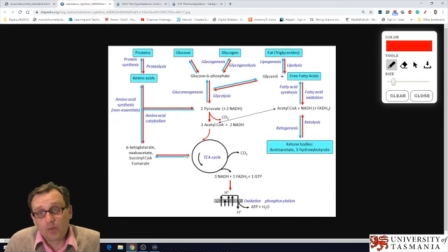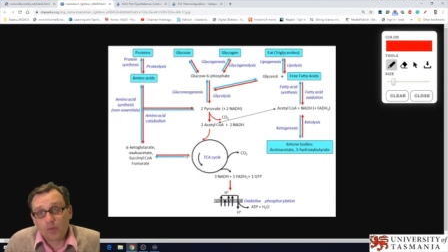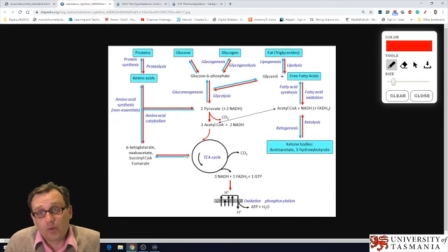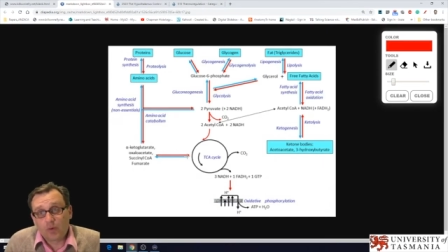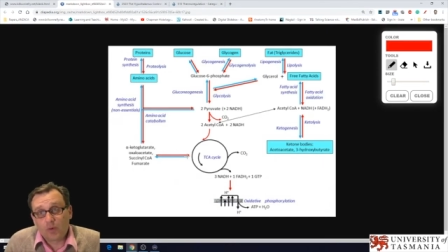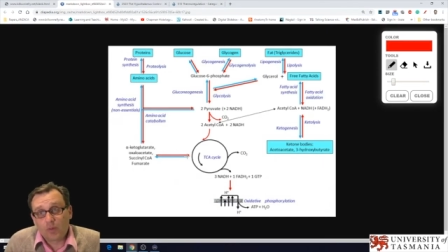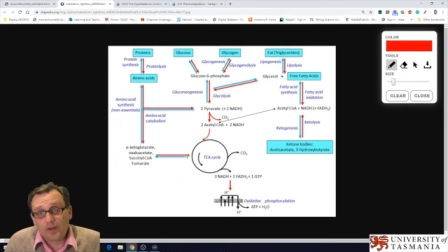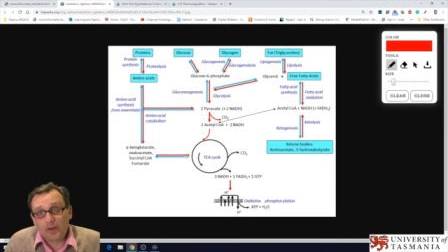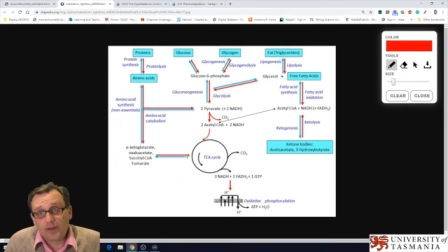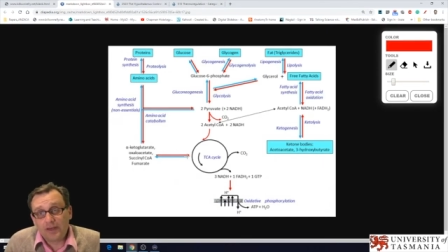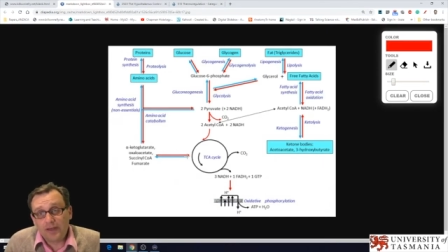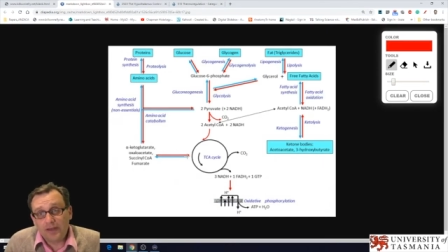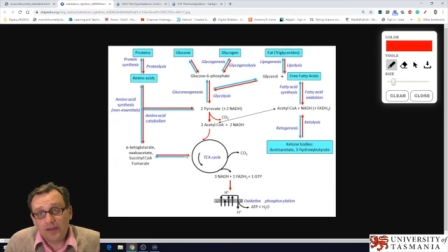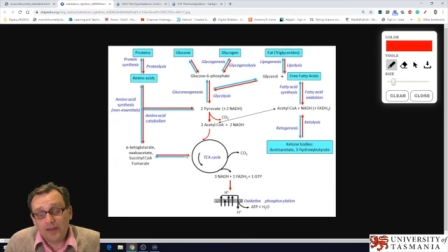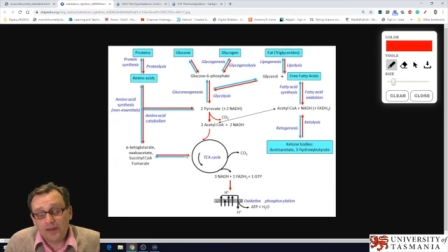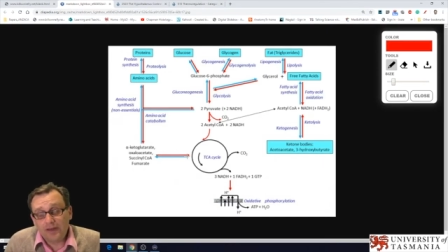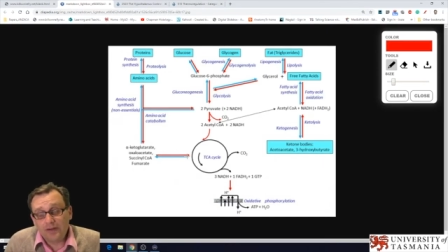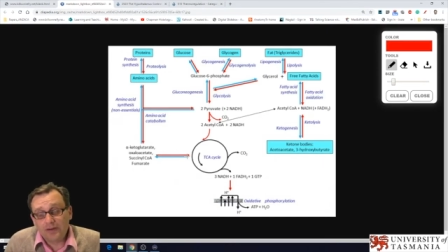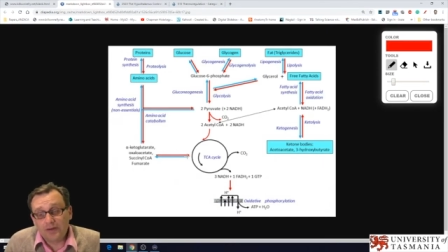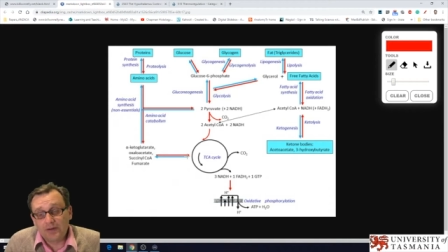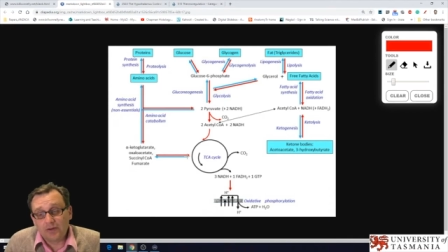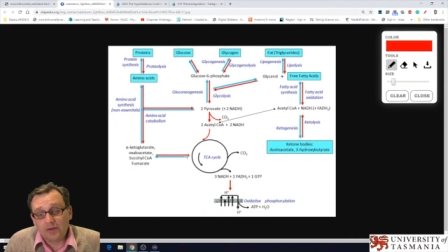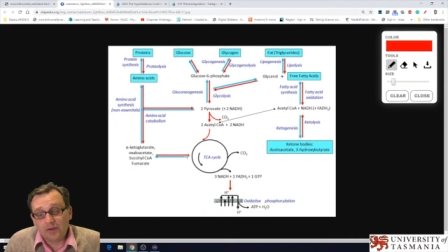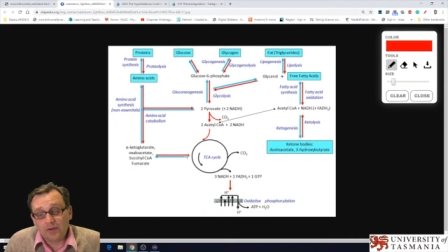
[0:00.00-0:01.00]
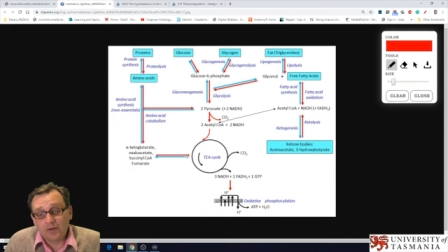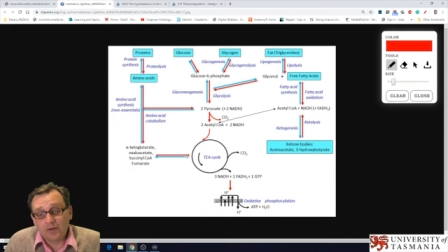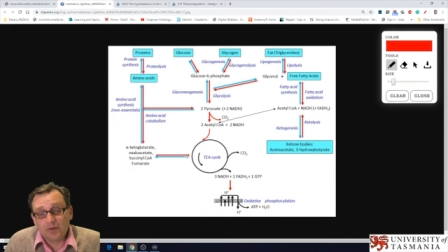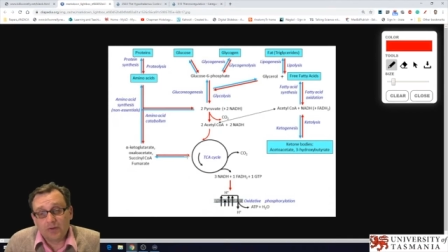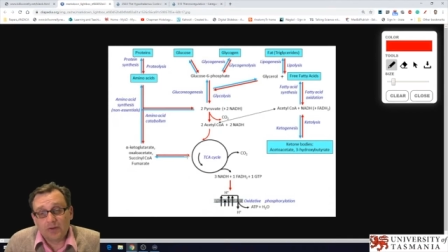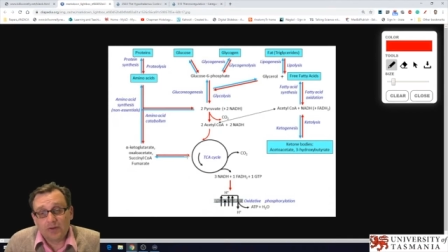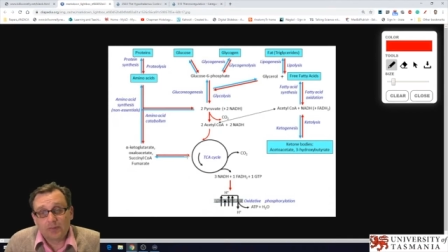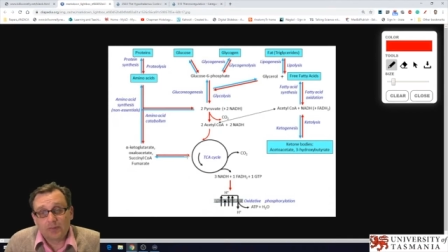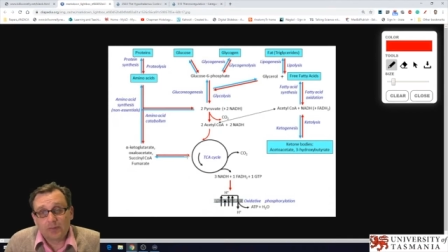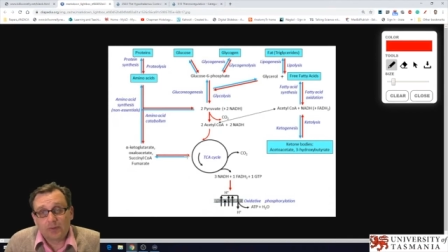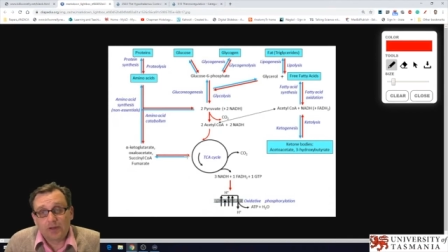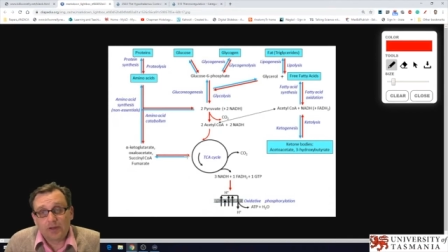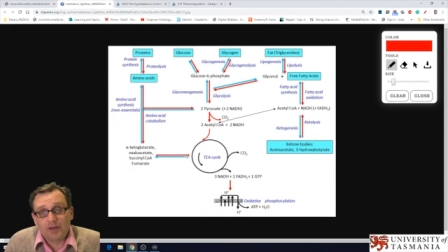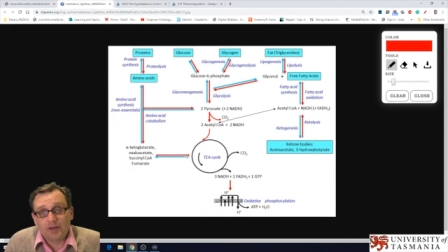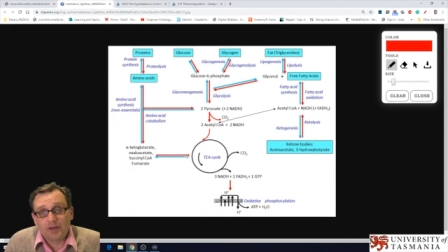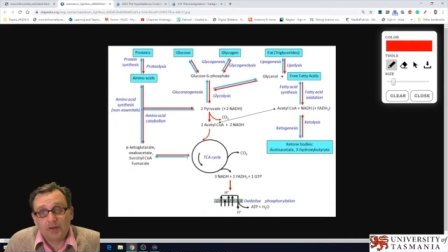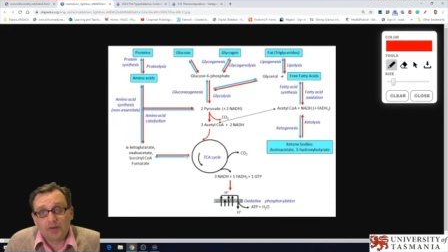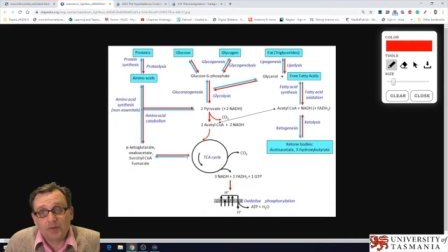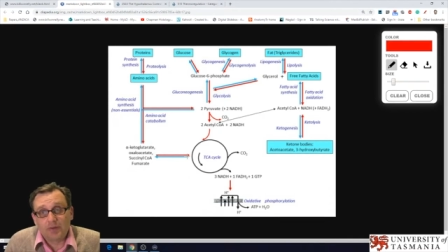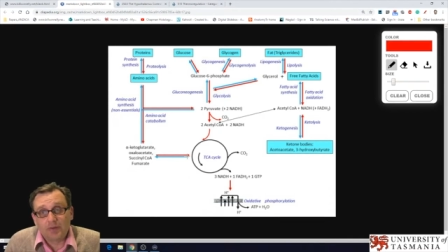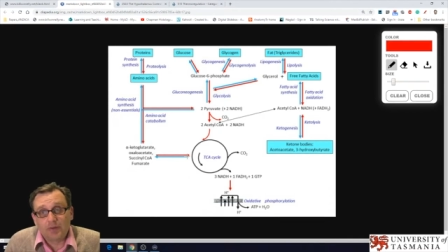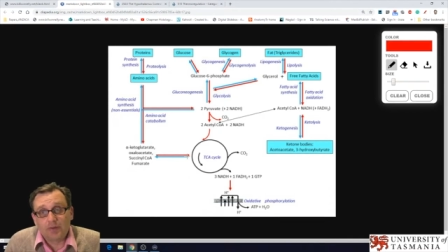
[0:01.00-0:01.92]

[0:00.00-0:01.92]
So, what we needed to do is we